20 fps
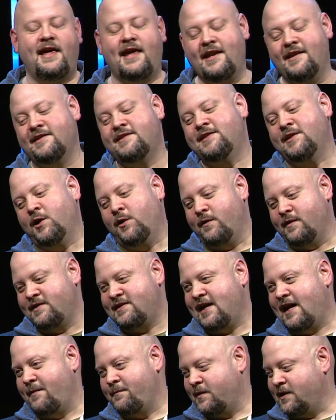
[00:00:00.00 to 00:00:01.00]
until the
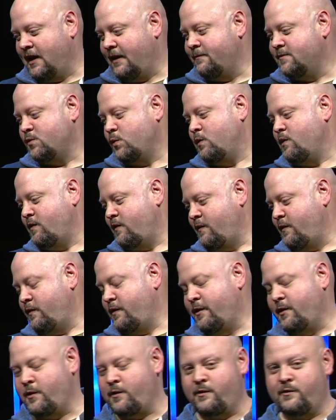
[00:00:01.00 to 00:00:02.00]
time comes where you,
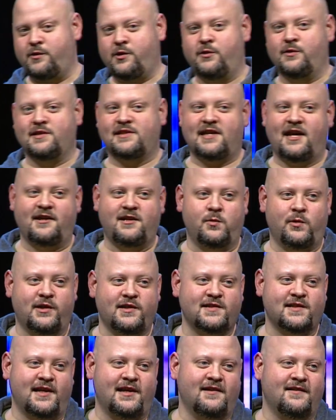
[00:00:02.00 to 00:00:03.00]
you, know, you do decide you want to
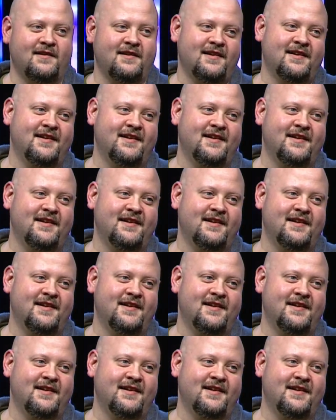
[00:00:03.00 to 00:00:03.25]
scale.